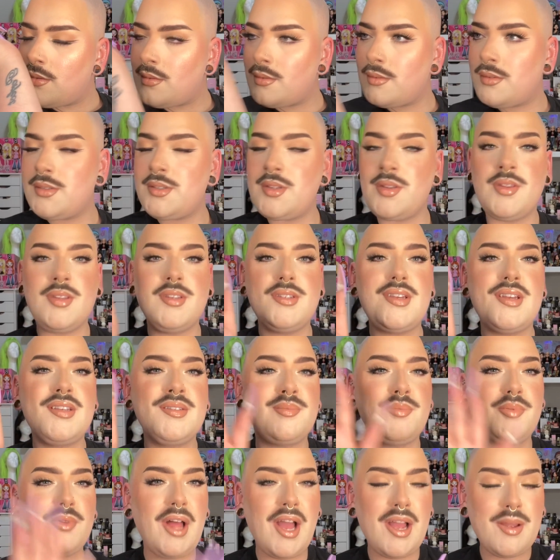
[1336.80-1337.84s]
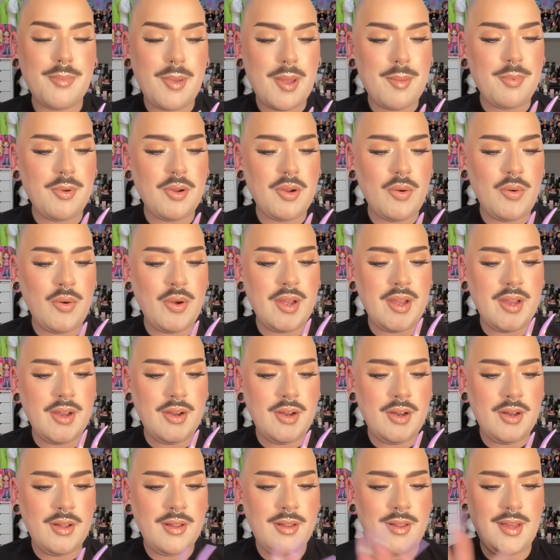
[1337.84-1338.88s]
So this has black pepper
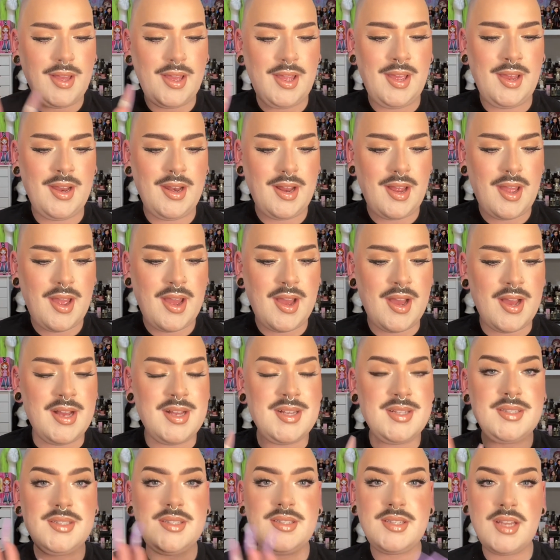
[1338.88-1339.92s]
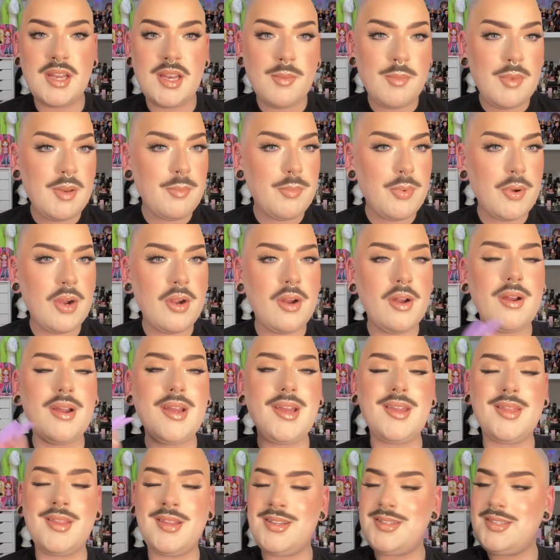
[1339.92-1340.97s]
oil. It has cinnamon
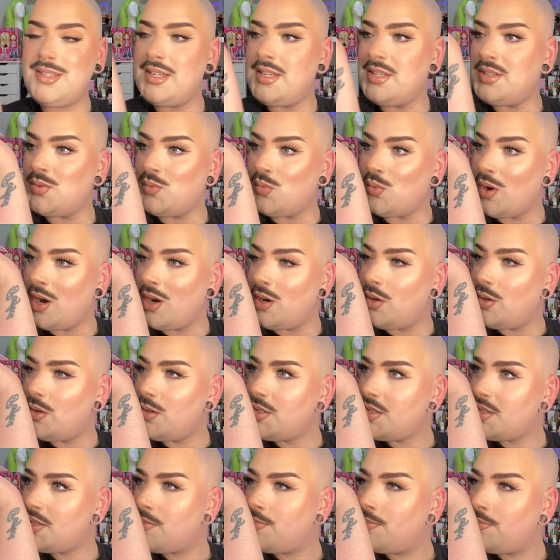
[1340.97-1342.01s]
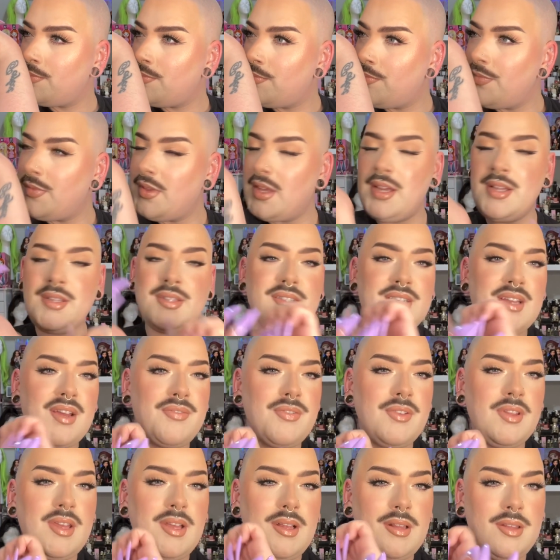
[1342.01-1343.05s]
bark. This is rose. It's
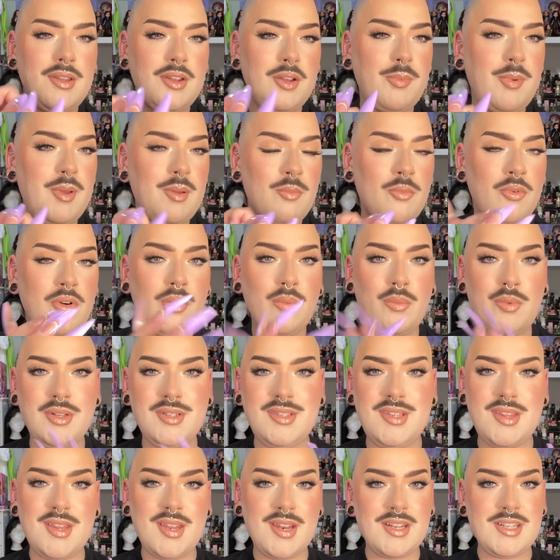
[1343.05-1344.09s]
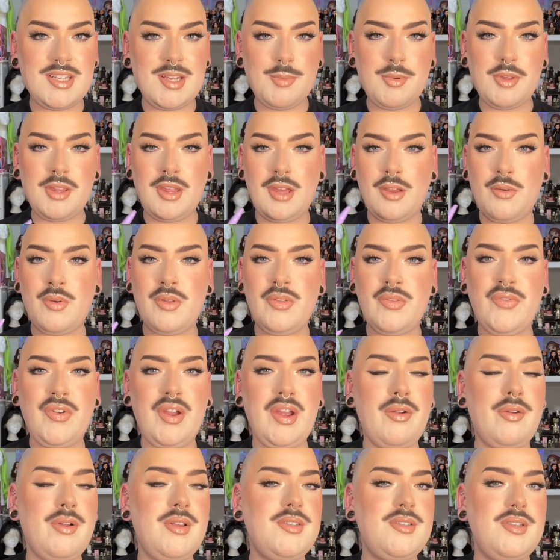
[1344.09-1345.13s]
definitely a little bit more woodsy than I typically go with
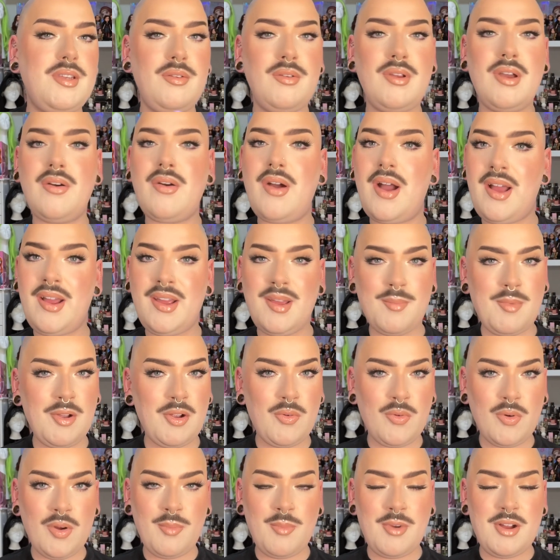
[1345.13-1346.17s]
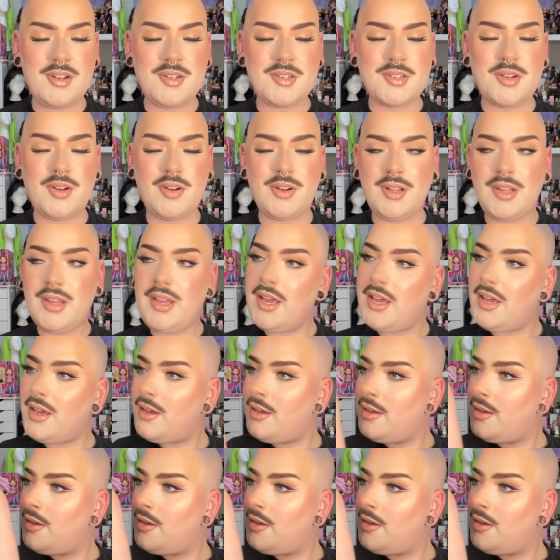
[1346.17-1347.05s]
fragrance. You know, I am a gourmand girly.